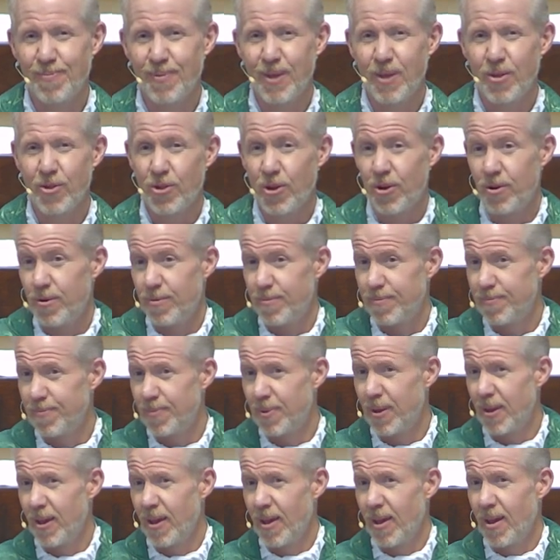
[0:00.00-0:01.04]
So,
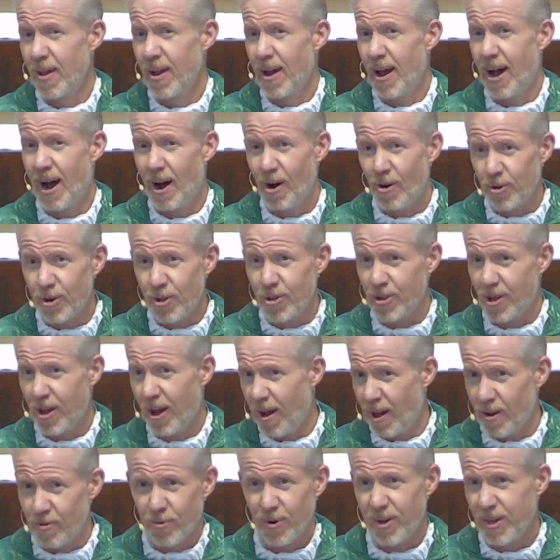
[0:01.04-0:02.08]
how does
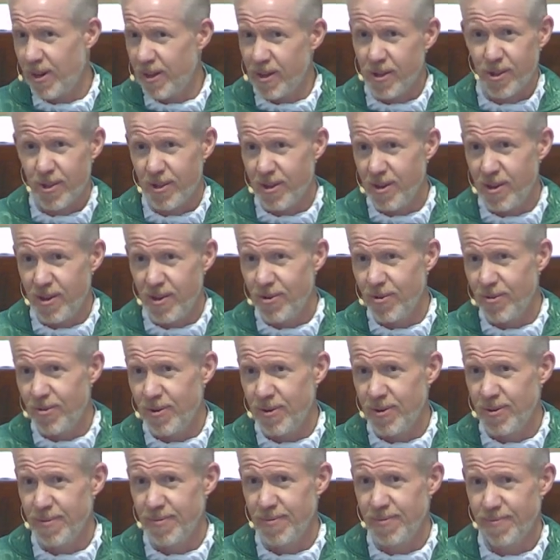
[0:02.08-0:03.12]
God really see you?
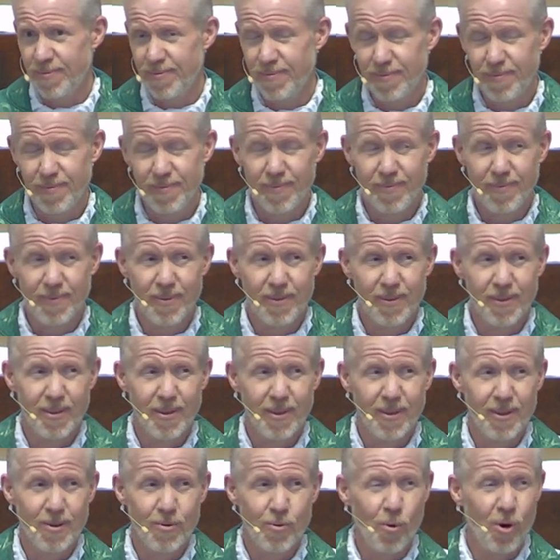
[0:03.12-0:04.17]

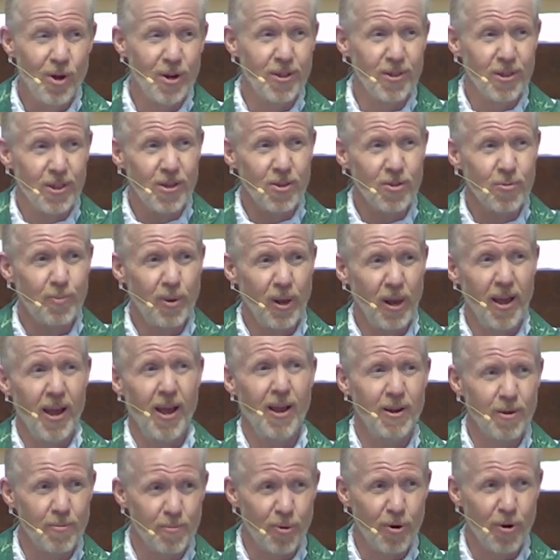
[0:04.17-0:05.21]
What is his plan
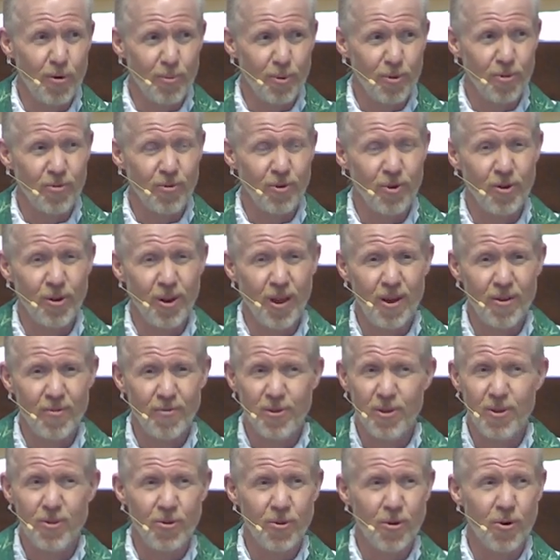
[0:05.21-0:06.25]
and purpose for your life?
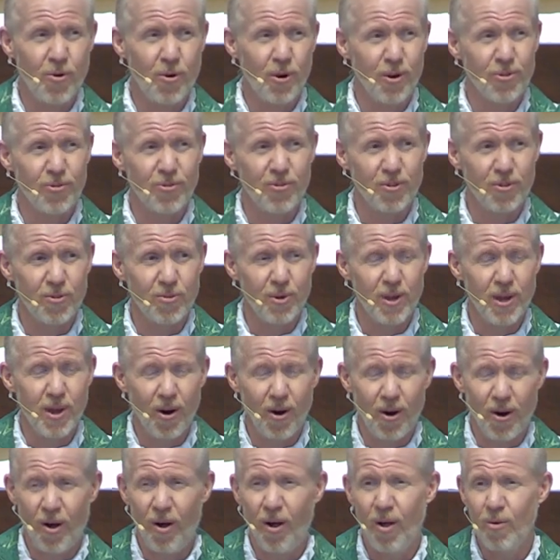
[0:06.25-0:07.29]
These are questions we
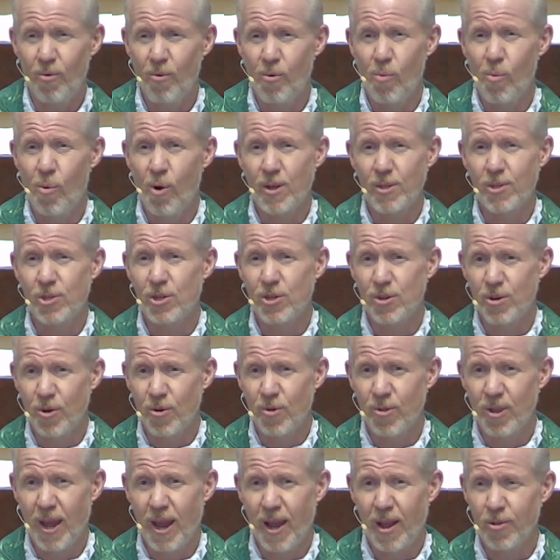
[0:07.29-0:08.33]
all want to know
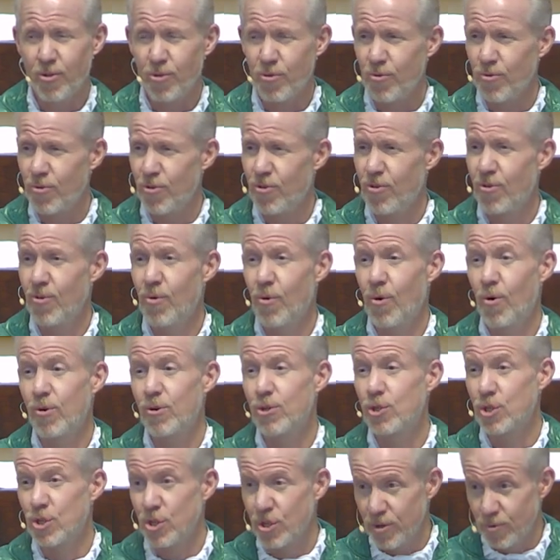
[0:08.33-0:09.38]
the answers to or
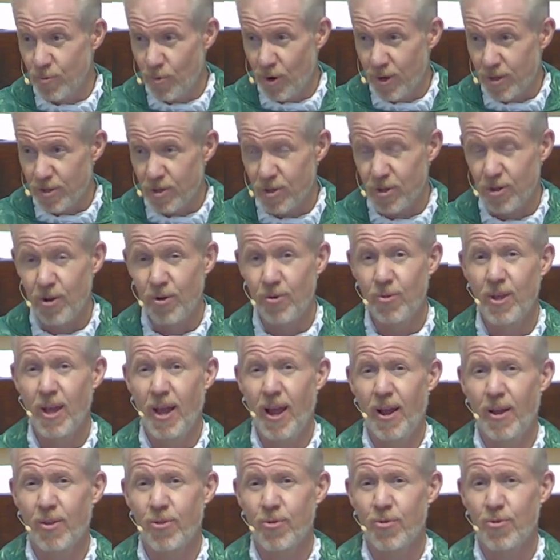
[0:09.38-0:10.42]
should want to know the
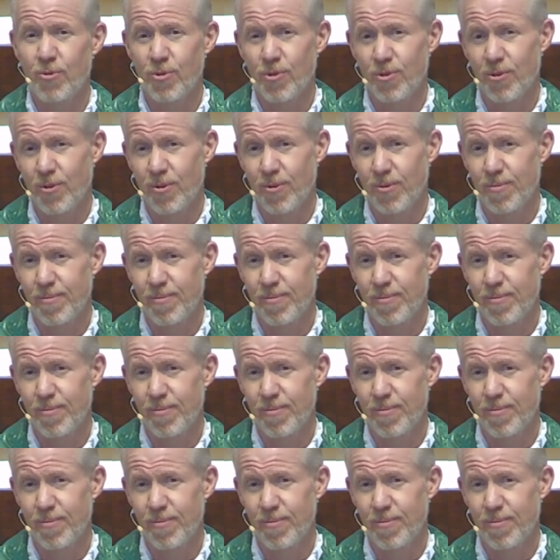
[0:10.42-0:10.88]
answers to.